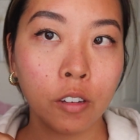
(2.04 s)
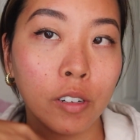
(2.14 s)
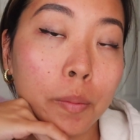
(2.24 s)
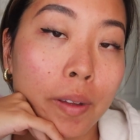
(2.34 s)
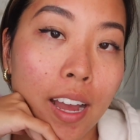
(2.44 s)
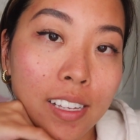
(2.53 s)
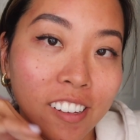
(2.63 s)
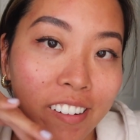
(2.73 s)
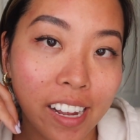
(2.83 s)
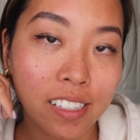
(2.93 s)
What's up guys,
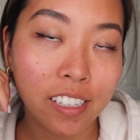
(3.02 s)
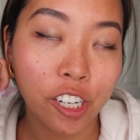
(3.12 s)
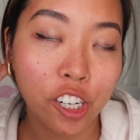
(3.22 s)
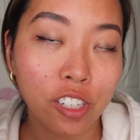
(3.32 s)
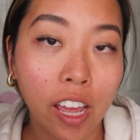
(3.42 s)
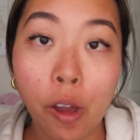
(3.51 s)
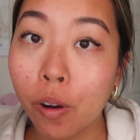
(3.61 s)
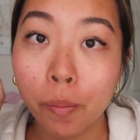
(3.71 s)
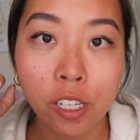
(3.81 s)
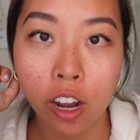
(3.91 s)
Sarah X here. Today we're
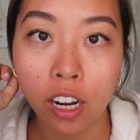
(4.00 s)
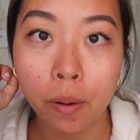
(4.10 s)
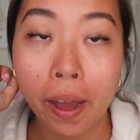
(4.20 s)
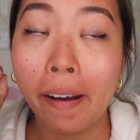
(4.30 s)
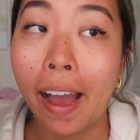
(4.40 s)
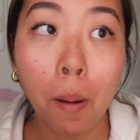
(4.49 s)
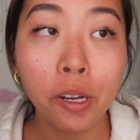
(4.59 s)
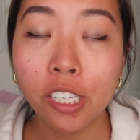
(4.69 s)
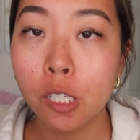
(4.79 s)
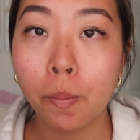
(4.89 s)
going to be talking about how
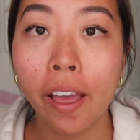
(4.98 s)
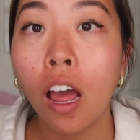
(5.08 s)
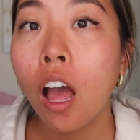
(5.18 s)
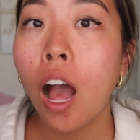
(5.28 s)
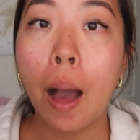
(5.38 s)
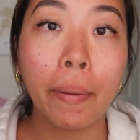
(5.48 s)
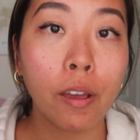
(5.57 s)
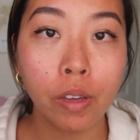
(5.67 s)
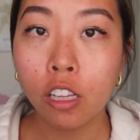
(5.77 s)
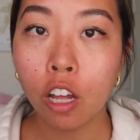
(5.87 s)
much I spent on
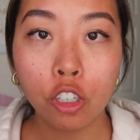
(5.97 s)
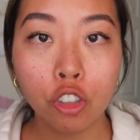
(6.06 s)
my week-long